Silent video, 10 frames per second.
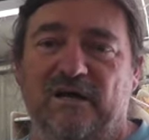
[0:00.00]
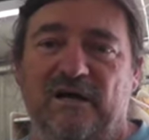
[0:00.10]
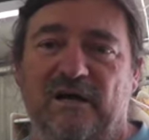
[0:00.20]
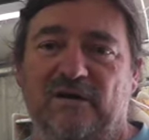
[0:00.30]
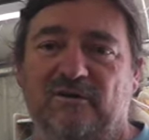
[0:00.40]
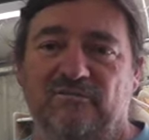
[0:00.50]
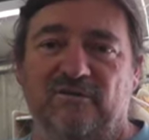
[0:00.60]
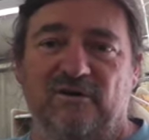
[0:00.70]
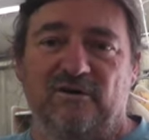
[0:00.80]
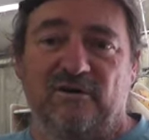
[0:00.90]
Of course,
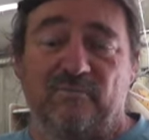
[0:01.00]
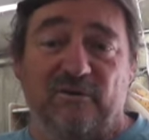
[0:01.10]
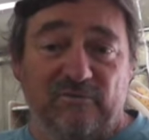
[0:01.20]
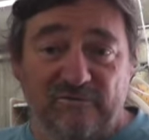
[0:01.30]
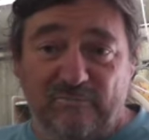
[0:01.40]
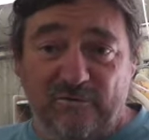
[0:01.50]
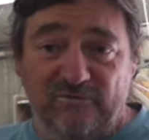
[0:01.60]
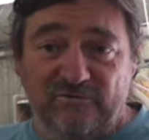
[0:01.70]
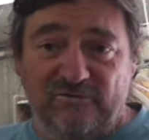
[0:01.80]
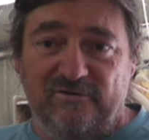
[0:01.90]
I've got my reef
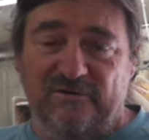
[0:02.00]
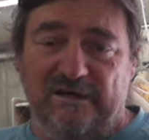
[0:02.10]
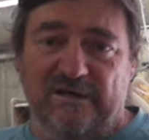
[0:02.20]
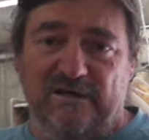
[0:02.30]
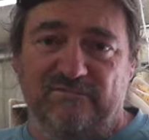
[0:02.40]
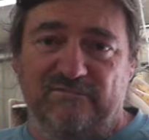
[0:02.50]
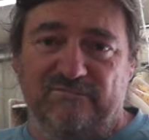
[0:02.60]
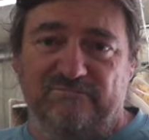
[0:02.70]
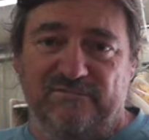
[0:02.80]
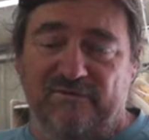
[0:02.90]
boots.
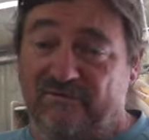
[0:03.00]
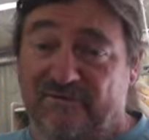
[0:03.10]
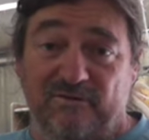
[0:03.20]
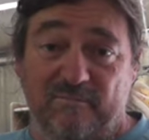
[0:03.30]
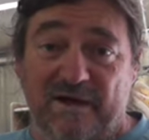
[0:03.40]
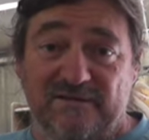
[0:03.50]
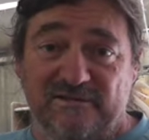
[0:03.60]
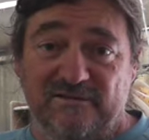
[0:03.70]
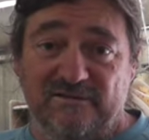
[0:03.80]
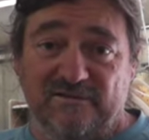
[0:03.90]
They're a must.